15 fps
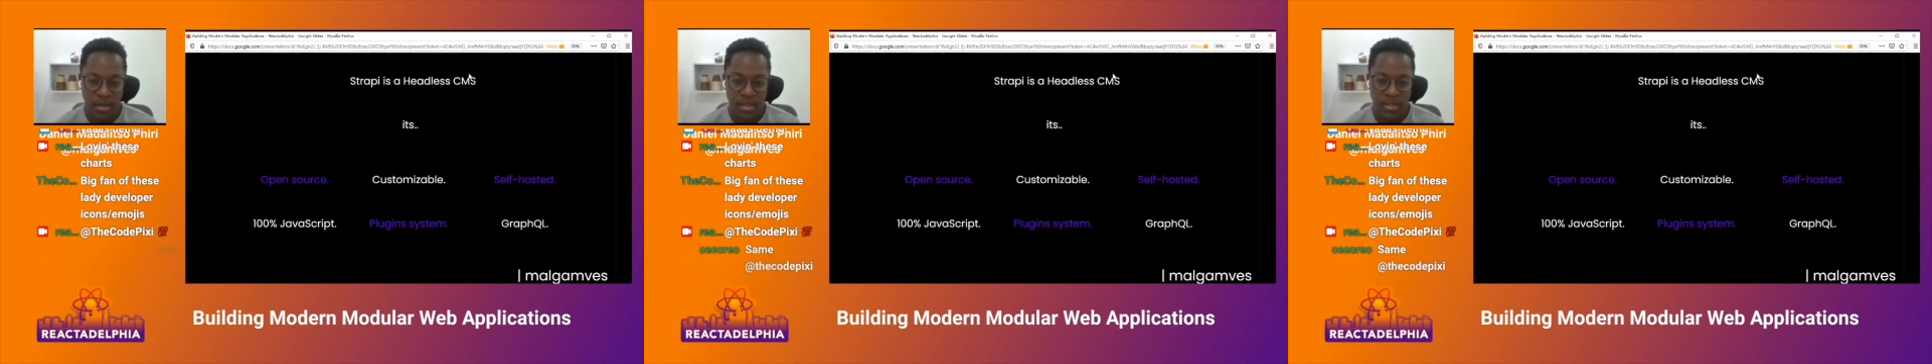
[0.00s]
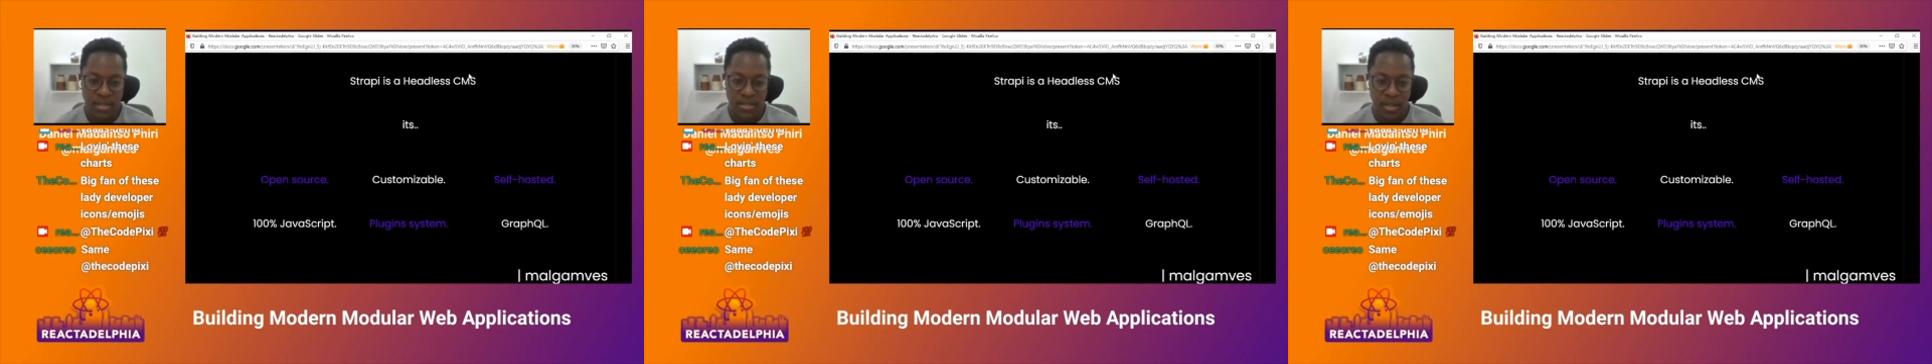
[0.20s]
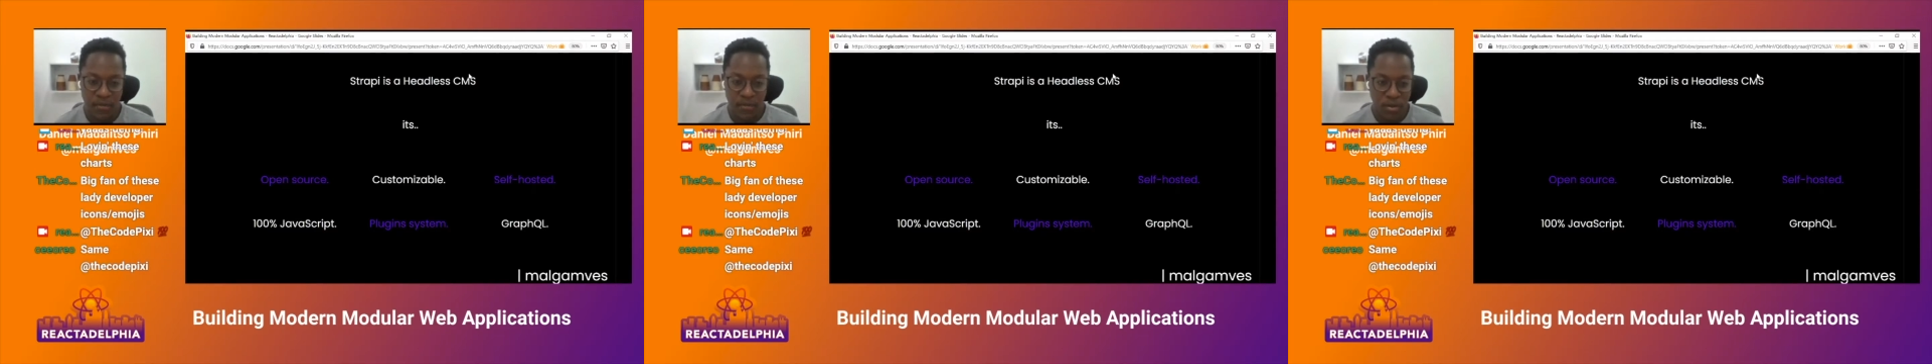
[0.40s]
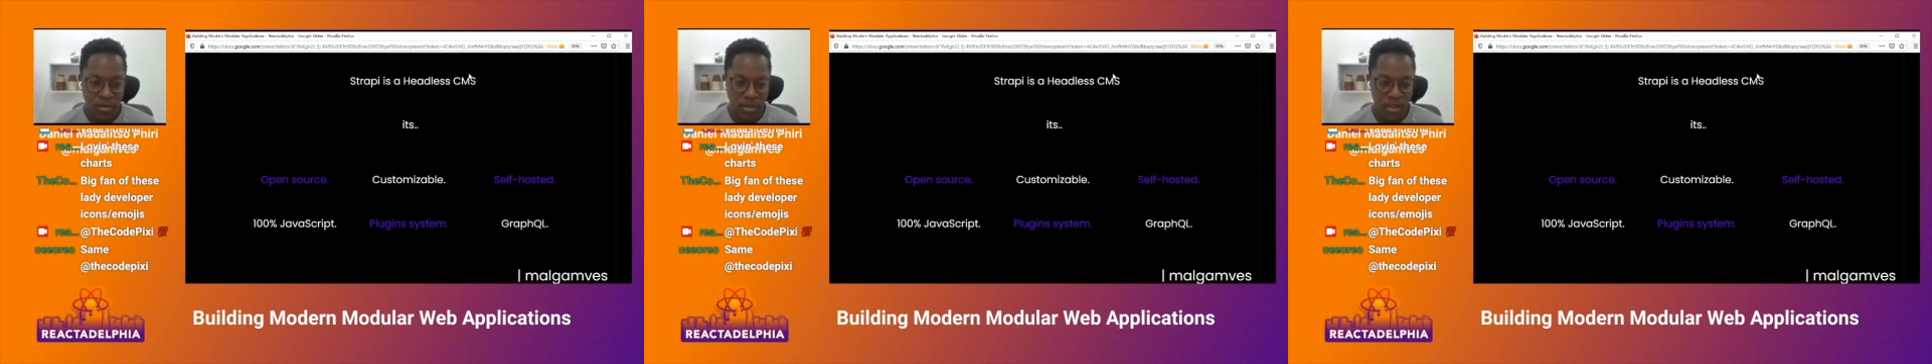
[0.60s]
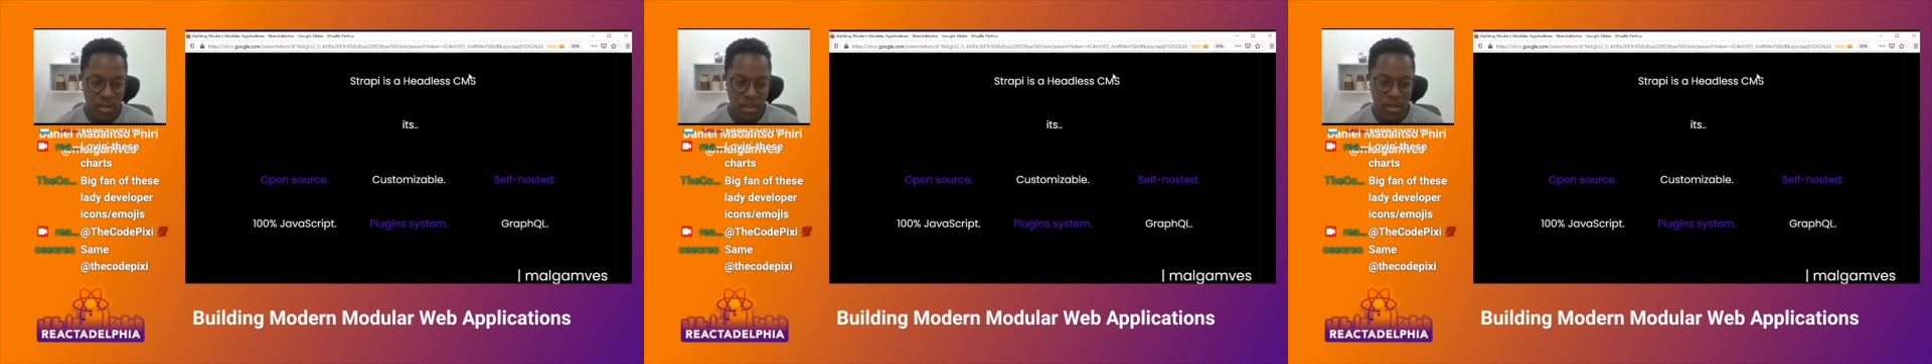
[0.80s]
It's
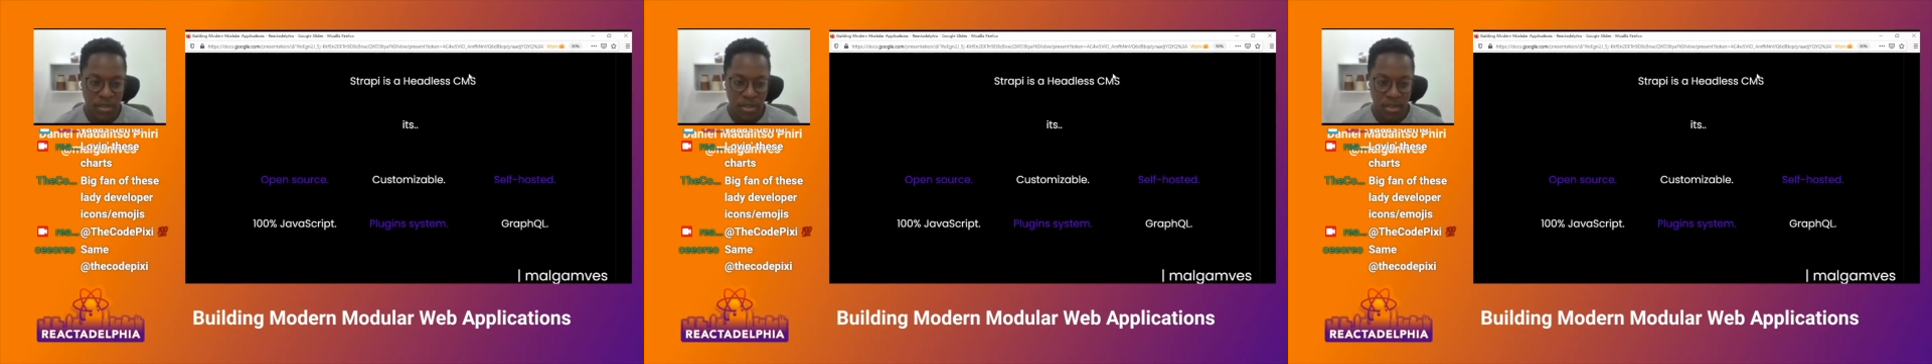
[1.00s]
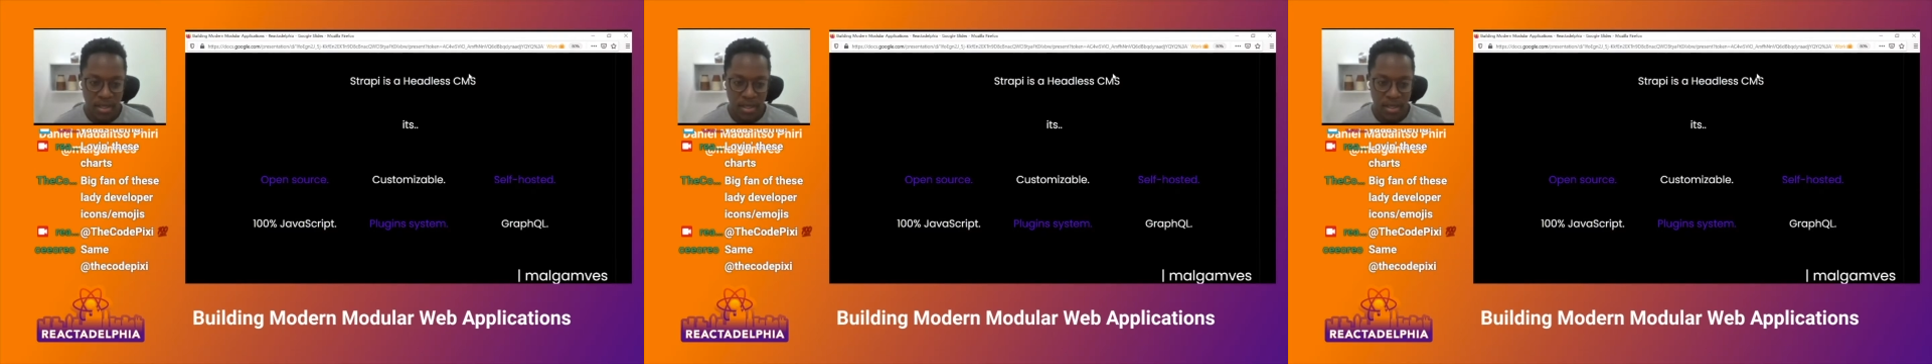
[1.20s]
self-hosted,